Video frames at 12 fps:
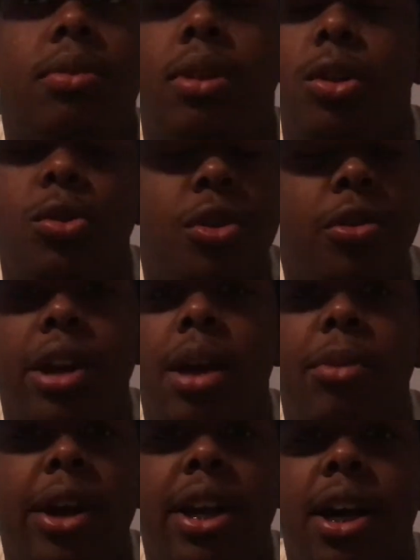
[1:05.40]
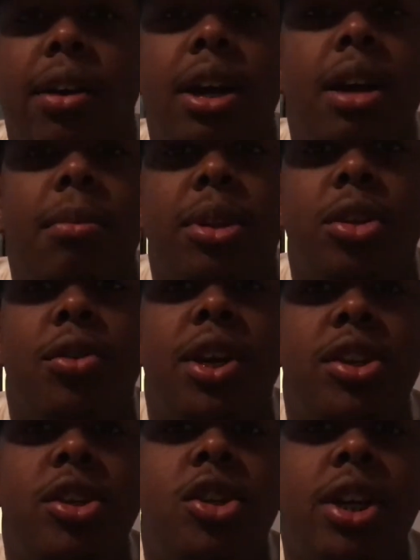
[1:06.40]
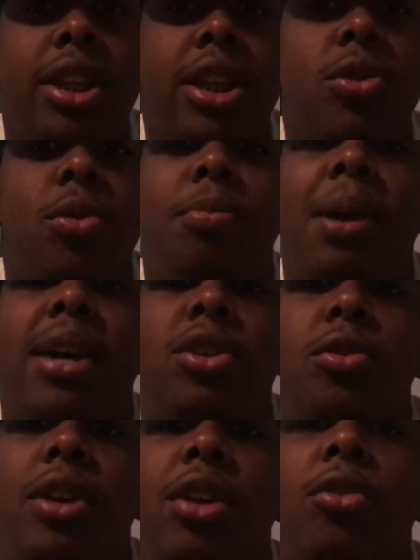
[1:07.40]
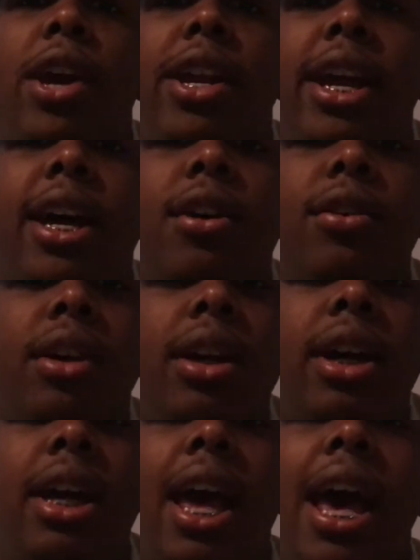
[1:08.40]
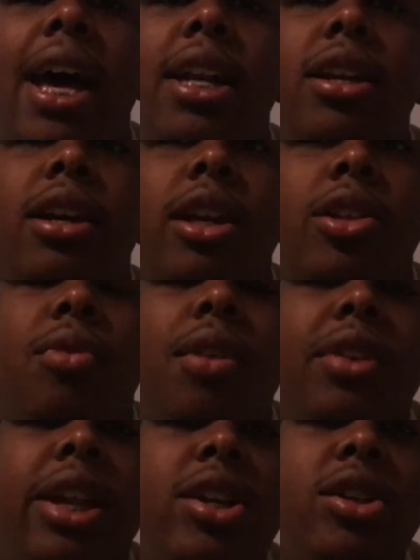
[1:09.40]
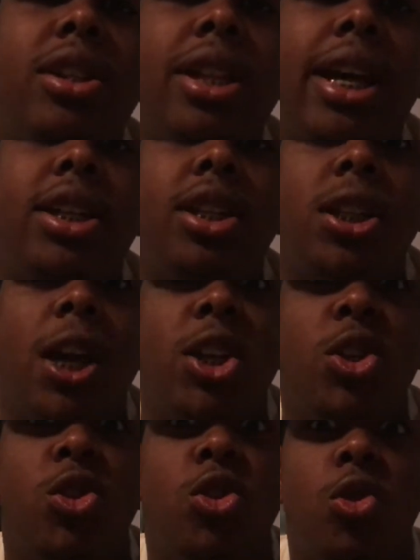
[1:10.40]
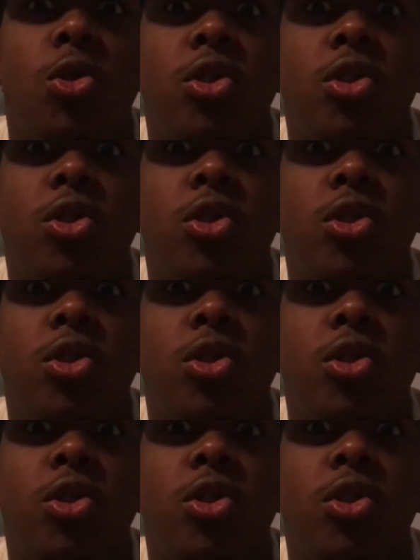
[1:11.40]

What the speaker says: losing her name right now, but the Tracy chick that's with Pastor Nick right now. And the revelation that Titans are